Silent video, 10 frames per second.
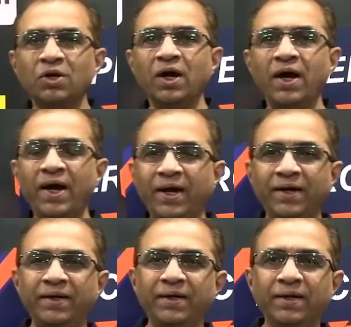
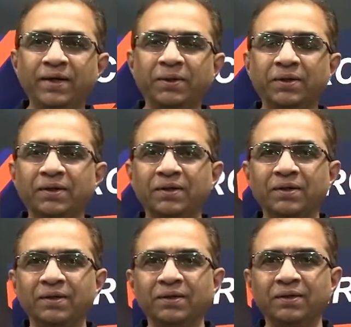and there
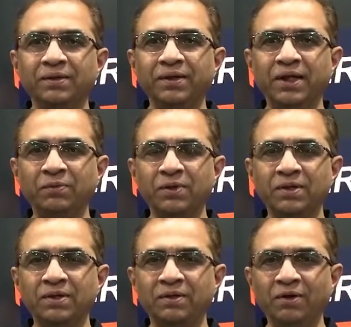
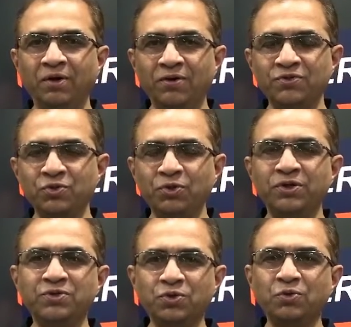were a lot of
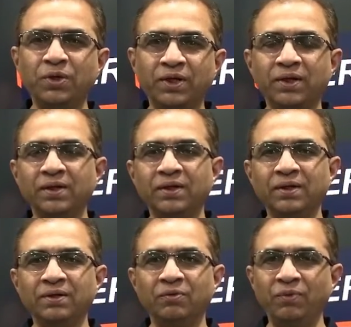students who were
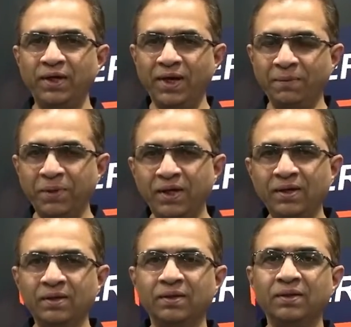very
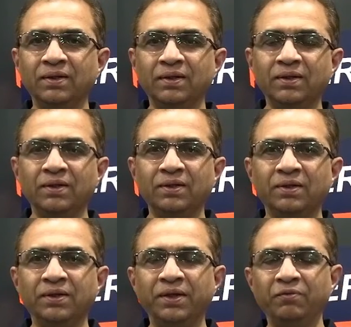happy.
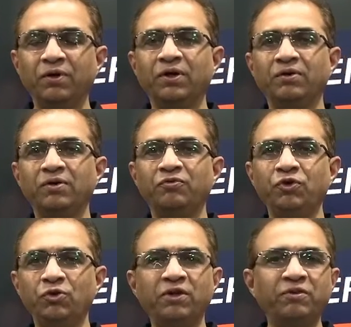There were a
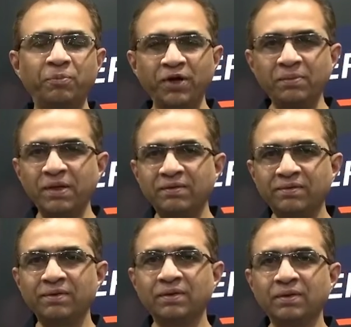few
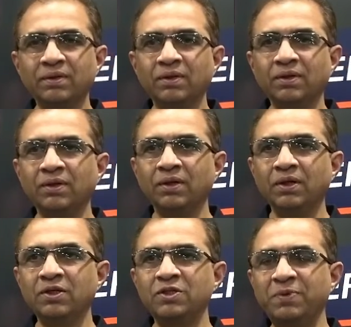disappointments,
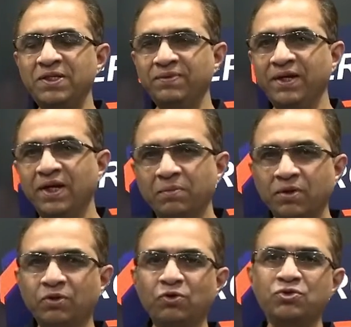specifically
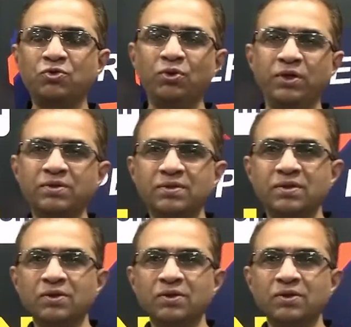among those students